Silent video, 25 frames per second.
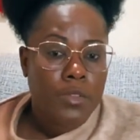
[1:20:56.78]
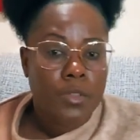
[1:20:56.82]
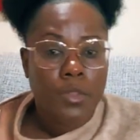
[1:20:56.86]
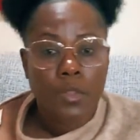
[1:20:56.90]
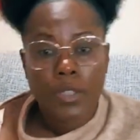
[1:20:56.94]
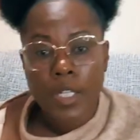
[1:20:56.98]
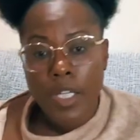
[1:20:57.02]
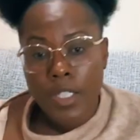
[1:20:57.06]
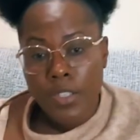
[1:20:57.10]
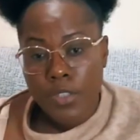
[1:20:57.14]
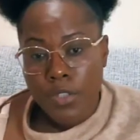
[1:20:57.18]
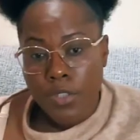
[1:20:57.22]

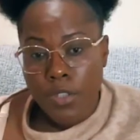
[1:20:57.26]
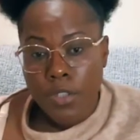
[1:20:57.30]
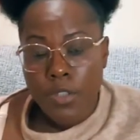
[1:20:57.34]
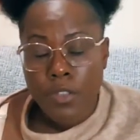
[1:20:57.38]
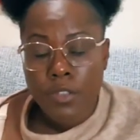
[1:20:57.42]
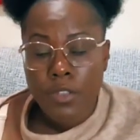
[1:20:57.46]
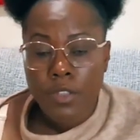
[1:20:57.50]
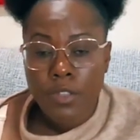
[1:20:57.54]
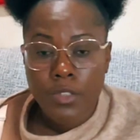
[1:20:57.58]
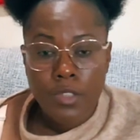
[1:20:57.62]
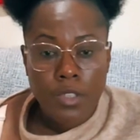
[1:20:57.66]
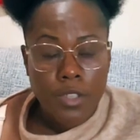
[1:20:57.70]
Though that's
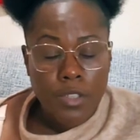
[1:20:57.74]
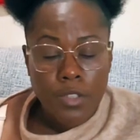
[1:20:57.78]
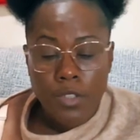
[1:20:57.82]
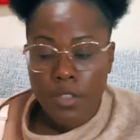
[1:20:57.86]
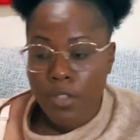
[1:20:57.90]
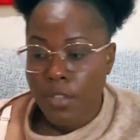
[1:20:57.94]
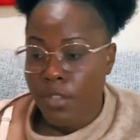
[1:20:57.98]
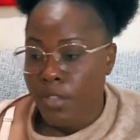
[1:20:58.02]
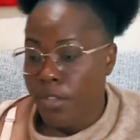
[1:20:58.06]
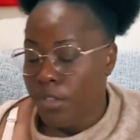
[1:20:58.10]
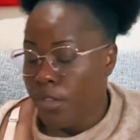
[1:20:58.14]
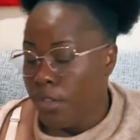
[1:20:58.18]
your,
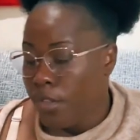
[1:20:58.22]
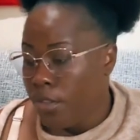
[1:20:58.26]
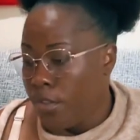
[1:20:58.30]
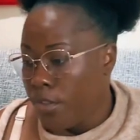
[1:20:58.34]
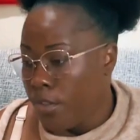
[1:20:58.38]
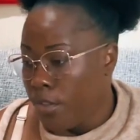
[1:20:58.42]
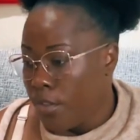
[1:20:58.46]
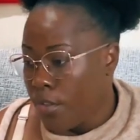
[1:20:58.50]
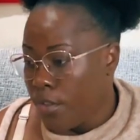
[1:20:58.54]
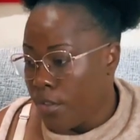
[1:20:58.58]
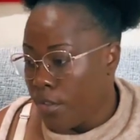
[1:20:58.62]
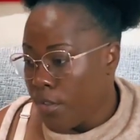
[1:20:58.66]
your, your,
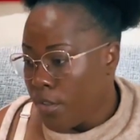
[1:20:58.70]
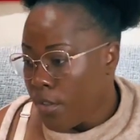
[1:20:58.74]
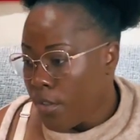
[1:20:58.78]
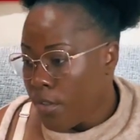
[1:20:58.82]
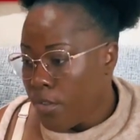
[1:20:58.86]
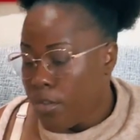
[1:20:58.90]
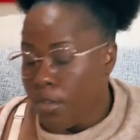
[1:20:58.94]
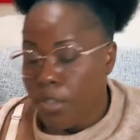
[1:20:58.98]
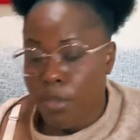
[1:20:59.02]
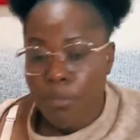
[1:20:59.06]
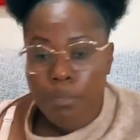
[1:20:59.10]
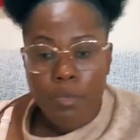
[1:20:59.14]
your, your,
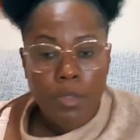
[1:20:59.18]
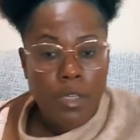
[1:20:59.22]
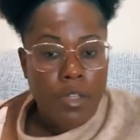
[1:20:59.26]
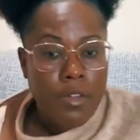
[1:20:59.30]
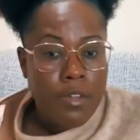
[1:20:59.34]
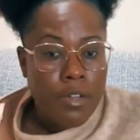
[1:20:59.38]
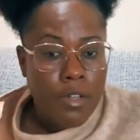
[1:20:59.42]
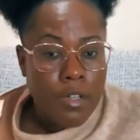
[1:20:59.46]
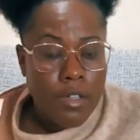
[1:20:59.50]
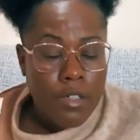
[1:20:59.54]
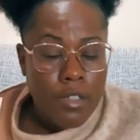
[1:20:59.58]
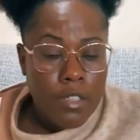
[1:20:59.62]
your
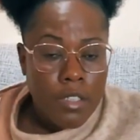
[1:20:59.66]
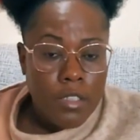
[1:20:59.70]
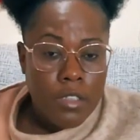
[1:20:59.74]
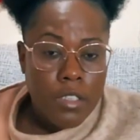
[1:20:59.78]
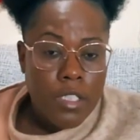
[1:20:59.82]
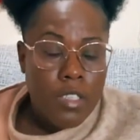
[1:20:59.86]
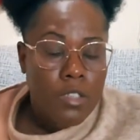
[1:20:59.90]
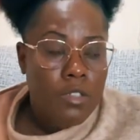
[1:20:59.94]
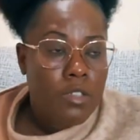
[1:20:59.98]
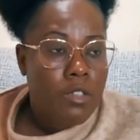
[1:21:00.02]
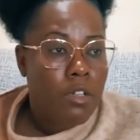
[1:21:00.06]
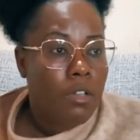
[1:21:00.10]
brother,
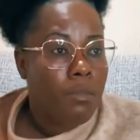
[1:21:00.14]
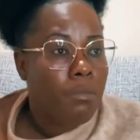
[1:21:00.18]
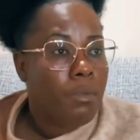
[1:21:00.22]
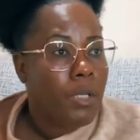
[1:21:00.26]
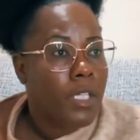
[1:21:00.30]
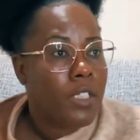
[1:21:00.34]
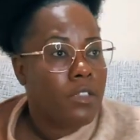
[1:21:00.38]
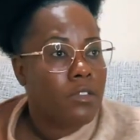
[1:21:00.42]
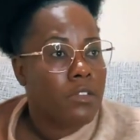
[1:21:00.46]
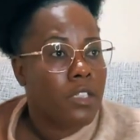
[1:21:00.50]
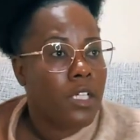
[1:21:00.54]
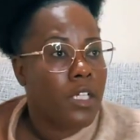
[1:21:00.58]
there's
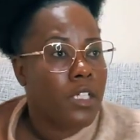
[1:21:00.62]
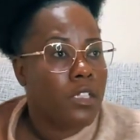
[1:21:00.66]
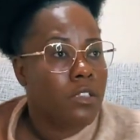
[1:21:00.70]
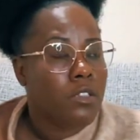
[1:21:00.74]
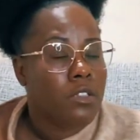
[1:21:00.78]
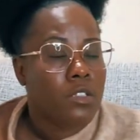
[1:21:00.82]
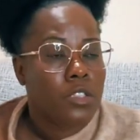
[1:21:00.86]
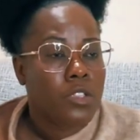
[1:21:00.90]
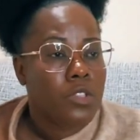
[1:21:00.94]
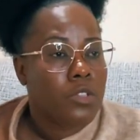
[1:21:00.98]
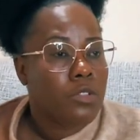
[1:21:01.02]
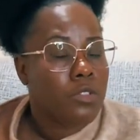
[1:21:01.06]
certain place
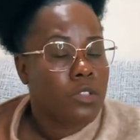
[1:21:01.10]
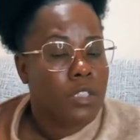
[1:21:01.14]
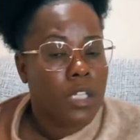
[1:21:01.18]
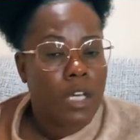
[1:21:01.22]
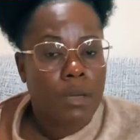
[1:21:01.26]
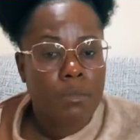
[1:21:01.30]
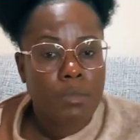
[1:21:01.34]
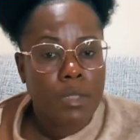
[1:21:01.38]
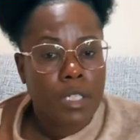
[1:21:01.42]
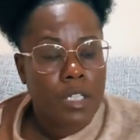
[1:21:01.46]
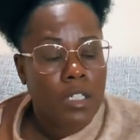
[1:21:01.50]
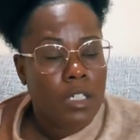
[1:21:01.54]
they should
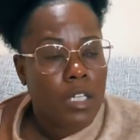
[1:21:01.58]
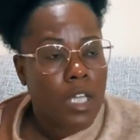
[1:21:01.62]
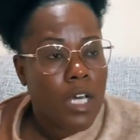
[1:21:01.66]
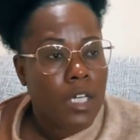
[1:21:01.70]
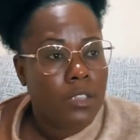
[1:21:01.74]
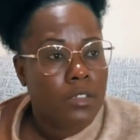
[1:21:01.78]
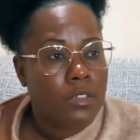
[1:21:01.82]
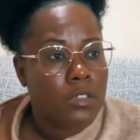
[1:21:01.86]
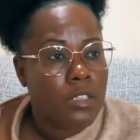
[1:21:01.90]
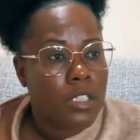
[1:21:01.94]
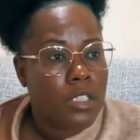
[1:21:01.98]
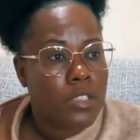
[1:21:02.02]
not be
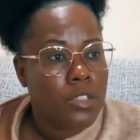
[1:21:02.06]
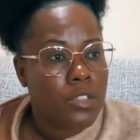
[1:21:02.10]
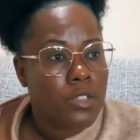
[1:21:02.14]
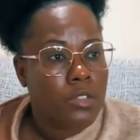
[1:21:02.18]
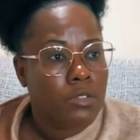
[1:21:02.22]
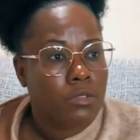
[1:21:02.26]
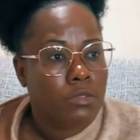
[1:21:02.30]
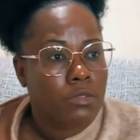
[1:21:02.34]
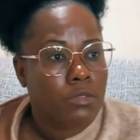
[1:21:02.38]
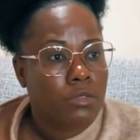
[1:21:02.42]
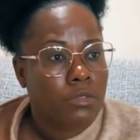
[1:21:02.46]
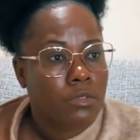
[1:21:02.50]
allowed to
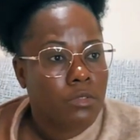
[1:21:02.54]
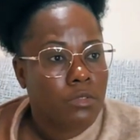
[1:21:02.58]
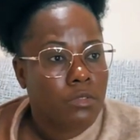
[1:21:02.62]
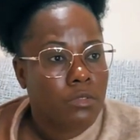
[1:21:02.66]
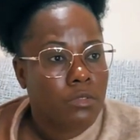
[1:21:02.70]
touch you.